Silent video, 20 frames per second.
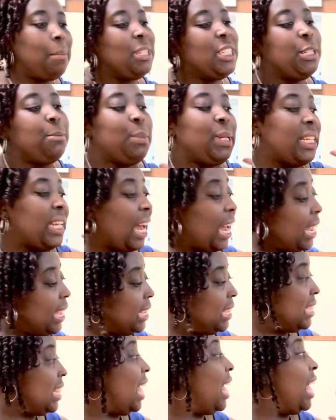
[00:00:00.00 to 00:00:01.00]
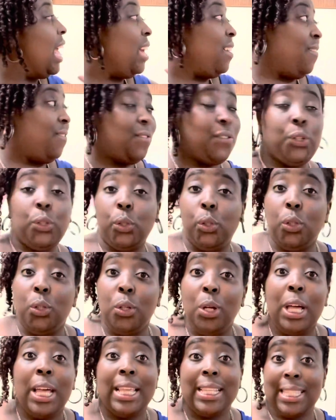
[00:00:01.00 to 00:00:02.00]
It should be nice,
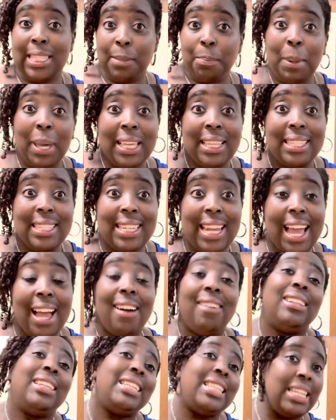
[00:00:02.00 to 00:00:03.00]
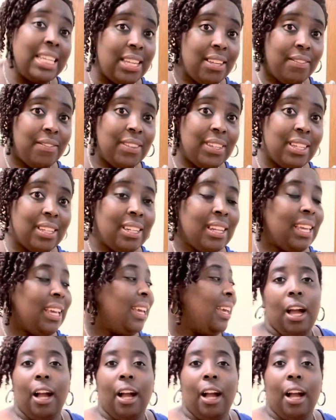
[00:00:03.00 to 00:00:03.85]
full, spaced out, and even.